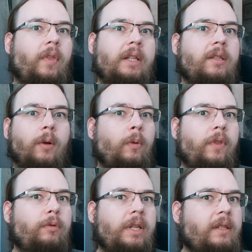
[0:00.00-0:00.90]
And that's
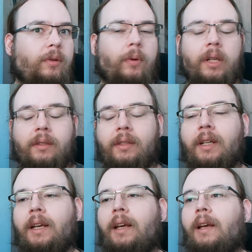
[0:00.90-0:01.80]
all there is to
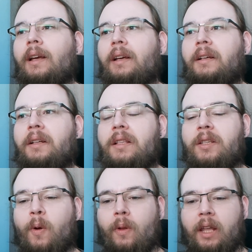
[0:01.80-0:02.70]
it. Uh,
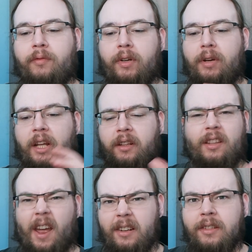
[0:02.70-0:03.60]
it's all like very
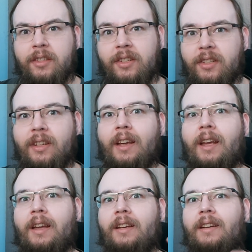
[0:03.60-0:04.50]
intense
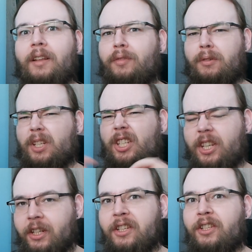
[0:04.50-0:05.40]
uh, and very
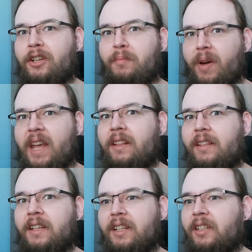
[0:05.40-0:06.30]
sinister
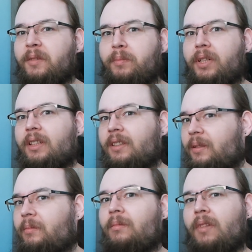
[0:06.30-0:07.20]
painted,
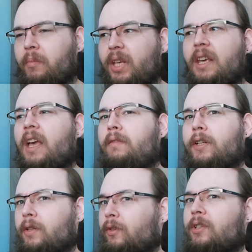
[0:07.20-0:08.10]
but the
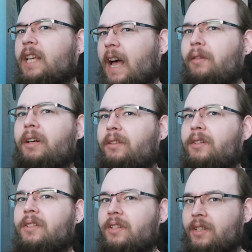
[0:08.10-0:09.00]
behaviors of those
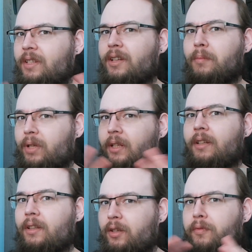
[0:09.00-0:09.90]
characters just
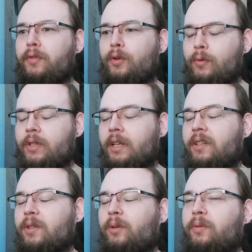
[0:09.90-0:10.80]
completely diffuse
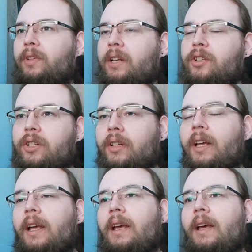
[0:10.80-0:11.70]
any sort of
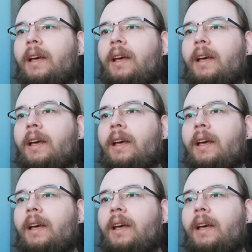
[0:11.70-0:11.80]
tension